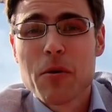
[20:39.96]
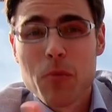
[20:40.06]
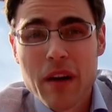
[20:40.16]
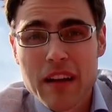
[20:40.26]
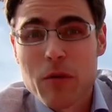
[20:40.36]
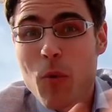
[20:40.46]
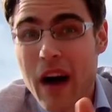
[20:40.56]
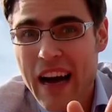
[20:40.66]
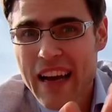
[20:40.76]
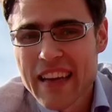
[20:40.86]
Well,
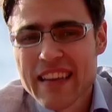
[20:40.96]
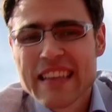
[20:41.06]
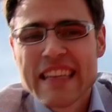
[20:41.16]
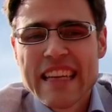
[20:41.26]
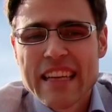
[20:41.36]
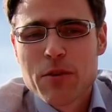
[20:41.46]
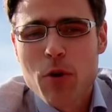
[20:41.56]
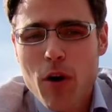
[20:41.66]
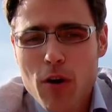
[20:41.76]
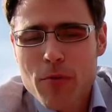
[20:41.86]
why? You
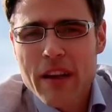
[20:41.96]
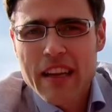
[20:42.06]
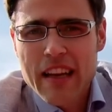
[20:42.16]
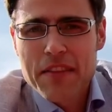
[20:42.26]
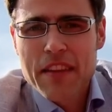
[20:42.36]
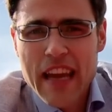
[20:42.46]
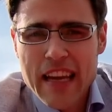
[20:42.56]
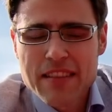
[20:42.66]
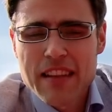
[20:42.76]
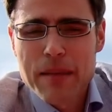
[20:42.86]
already got the
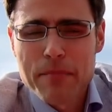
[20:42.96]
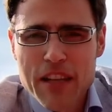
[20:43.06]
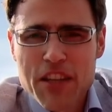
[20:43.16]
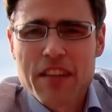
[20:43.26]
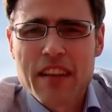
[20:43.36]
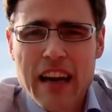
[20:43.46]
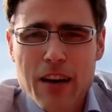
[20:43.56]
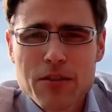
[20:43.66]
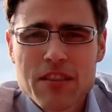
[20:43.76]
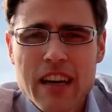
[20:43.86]
S-Line badge at the
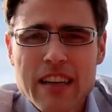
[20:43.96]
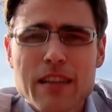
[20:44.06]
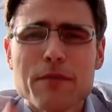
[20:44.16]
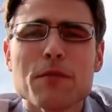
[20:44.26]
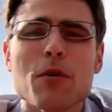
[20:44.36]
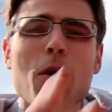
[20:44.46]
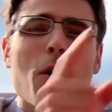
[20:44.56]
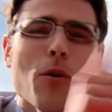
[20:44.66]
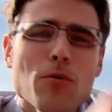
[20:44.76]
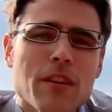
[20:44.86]
outside if you
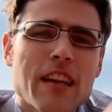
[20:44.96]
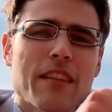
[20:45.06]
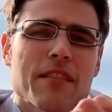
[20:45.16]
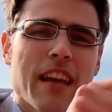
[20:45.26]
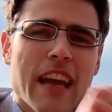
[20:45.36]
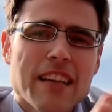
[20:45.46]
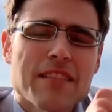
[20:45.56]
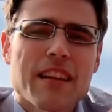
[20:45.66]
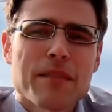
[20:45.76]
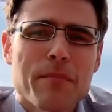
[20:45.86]
only got the
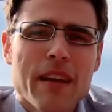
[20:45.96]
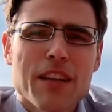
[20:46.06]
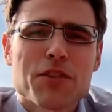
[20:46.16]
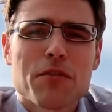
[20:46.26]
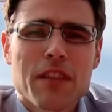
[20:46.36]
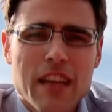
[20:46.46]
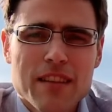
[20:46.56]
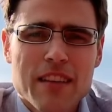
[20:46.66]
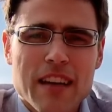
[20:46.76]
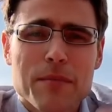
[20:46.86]
S-Line package on the
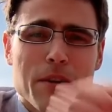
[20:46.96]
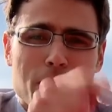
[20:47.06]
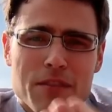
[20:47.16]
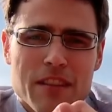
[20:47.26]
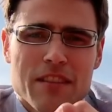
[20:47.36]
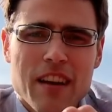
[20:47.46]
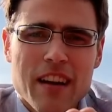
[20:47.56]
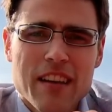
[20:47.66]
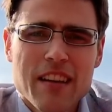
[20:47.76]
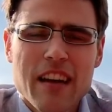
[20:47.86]
inside, because this car
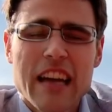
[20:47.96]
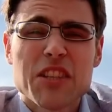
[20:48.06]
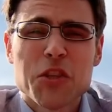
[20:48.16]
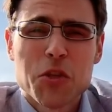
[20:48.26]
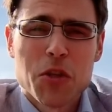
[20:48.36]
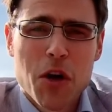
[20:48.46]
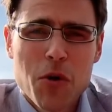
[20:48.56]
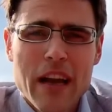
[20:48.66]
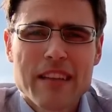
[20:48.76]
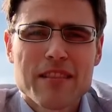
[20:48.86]
here has
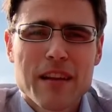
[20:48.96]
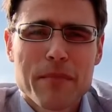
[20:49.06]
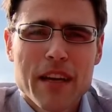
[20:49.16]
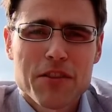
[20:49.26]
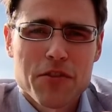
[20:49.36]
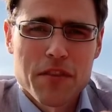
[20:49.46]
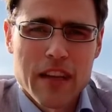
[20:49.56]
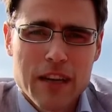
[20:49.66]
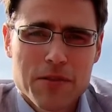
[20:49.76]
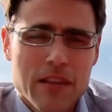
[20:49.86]
no S-Line package on
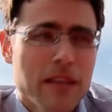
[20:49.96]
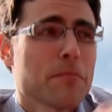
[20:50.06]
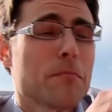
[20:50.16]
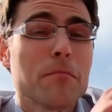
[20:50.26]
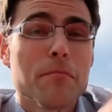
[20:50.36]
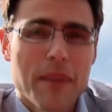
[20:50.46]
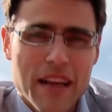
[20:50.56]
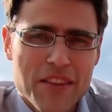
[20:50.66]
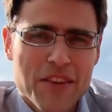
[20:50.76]
the outside, but